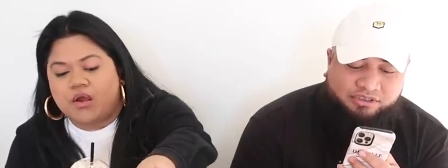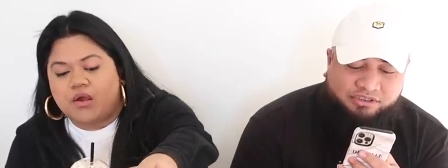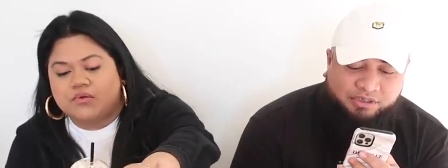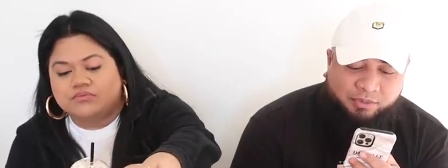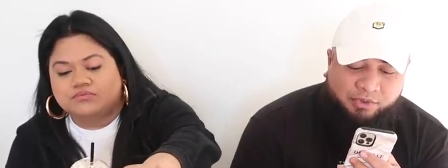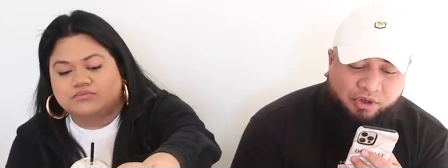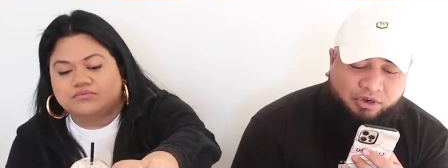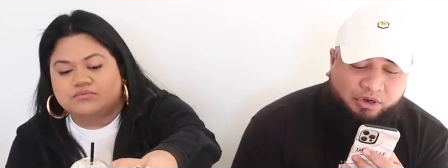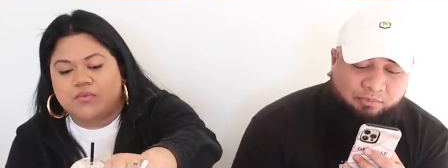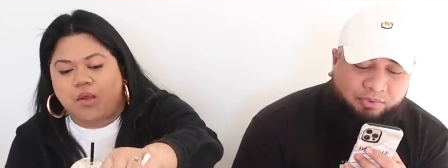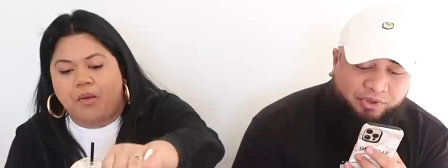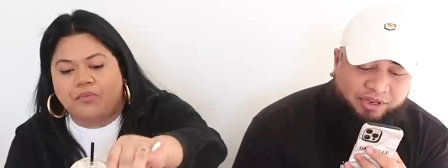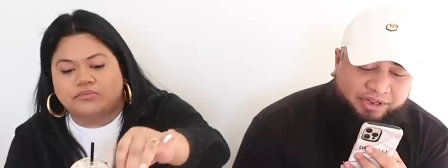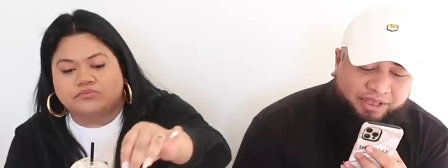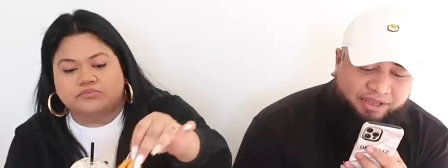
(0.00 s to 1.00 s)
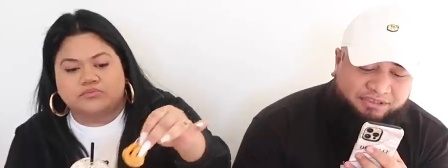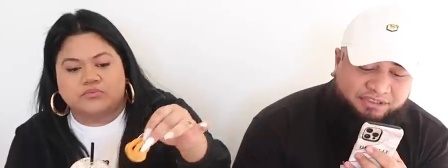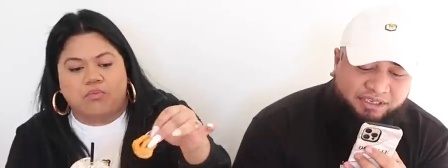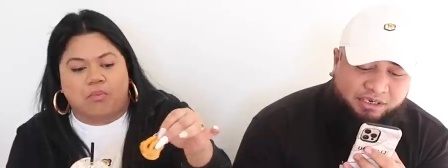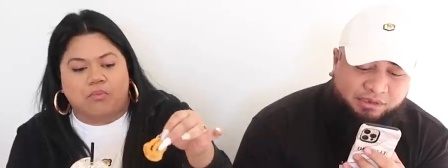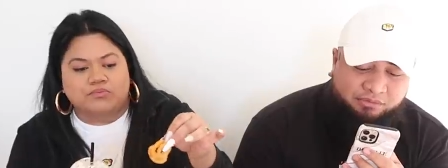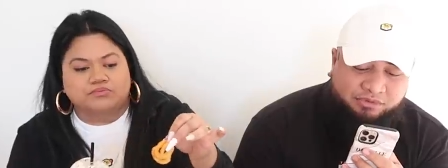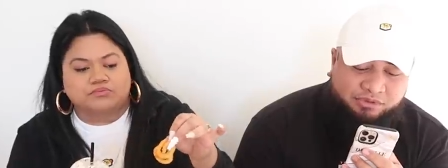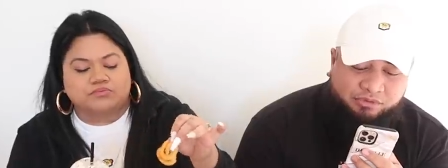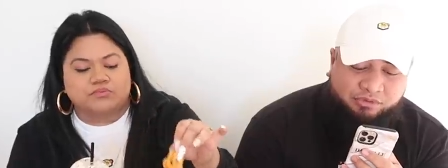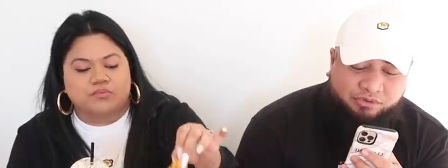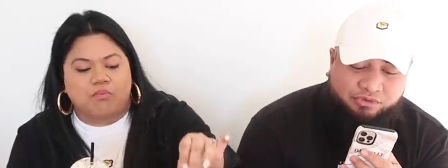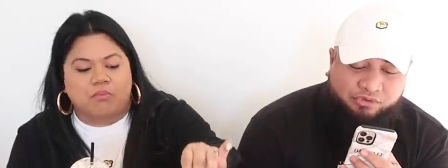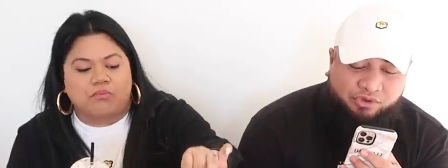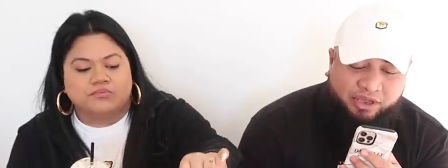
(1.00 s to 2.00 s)
Speaker 1: So we got a penthouse, and it was a
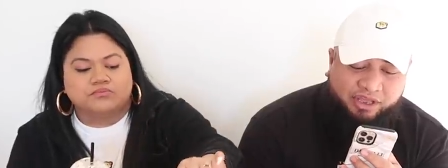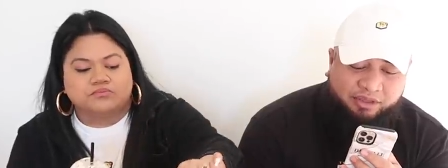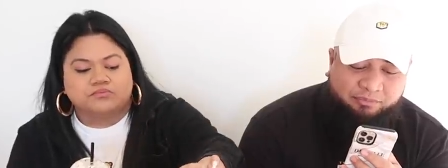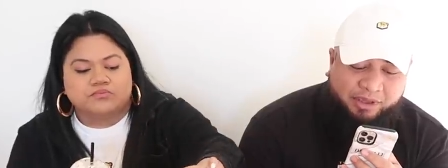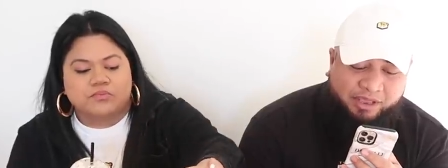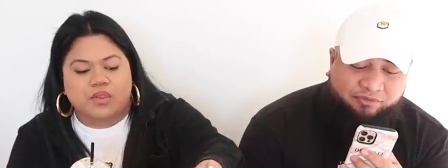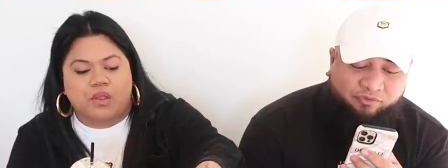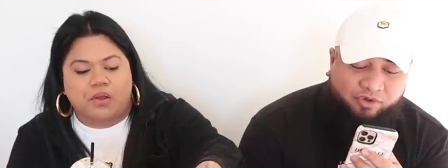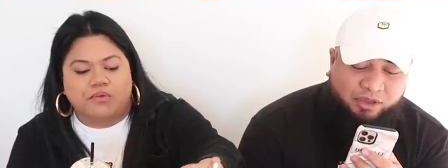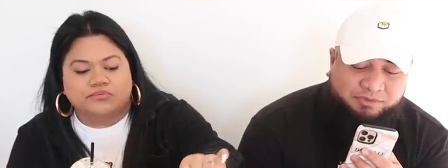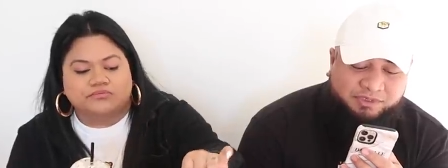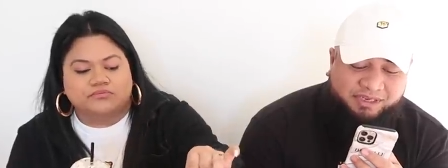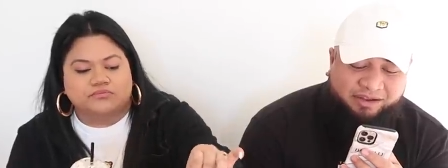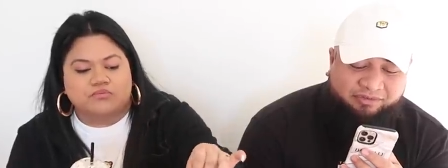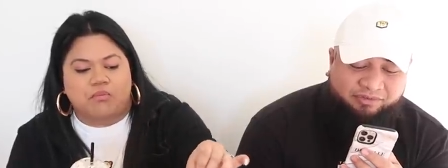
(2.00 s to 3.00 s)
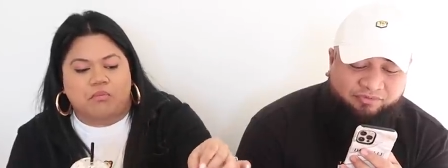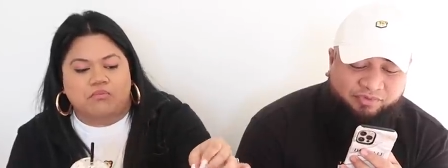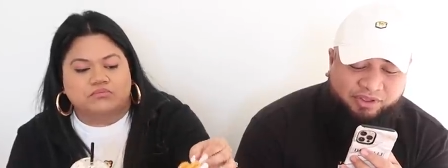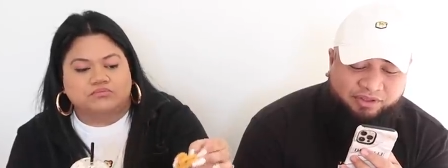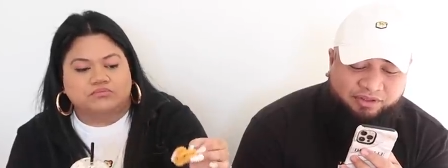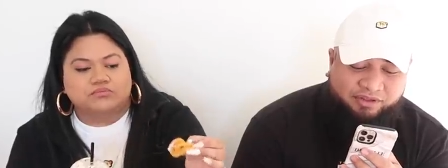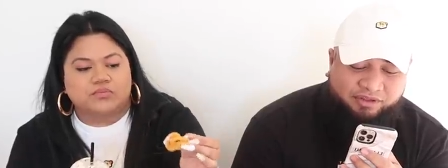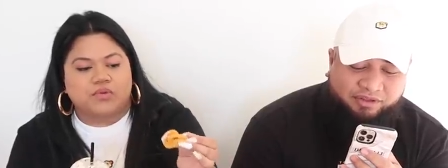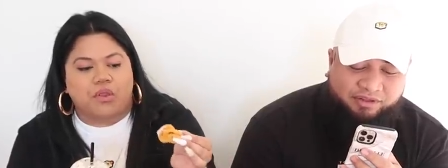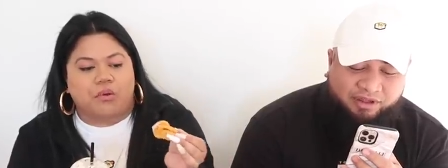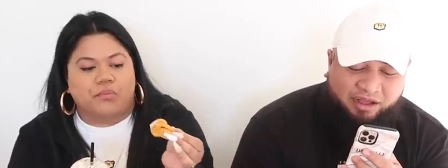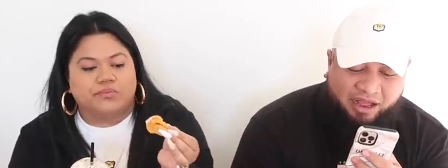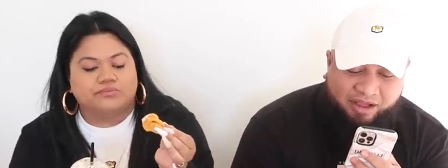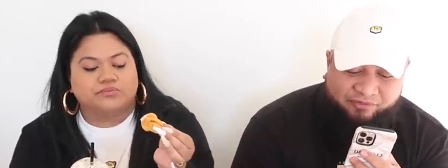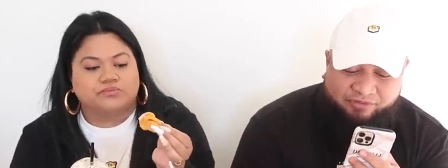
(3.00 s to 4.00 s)
good night, mad vibes and everything.
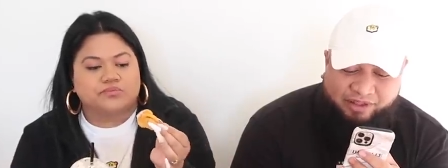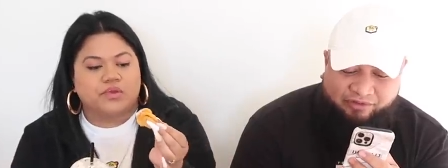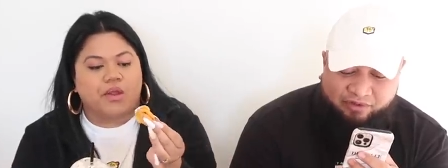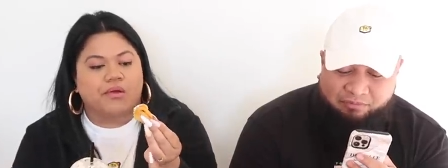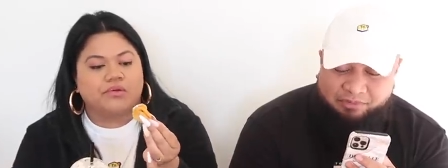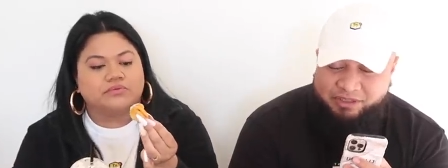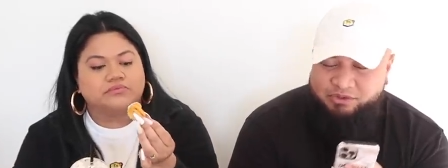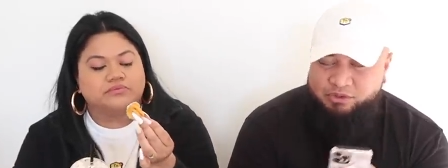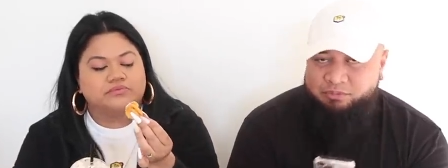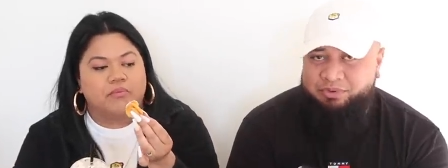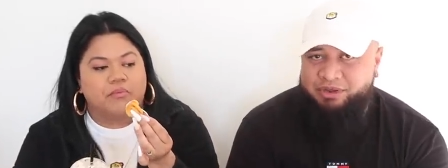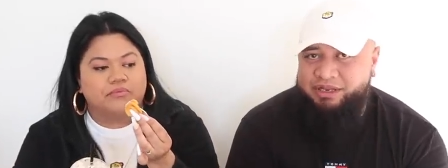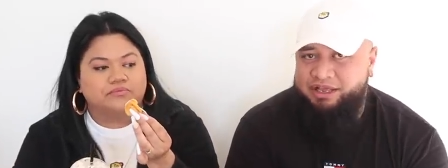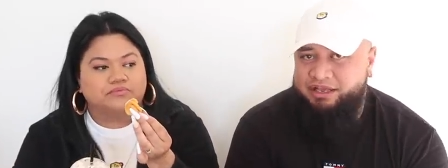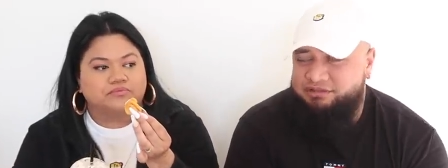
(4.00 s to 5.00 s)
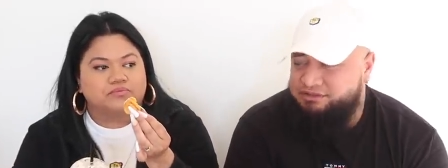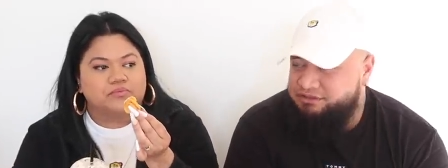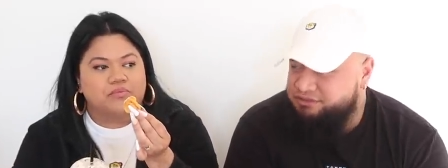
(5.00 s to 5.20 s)
I have never been to a penthouse.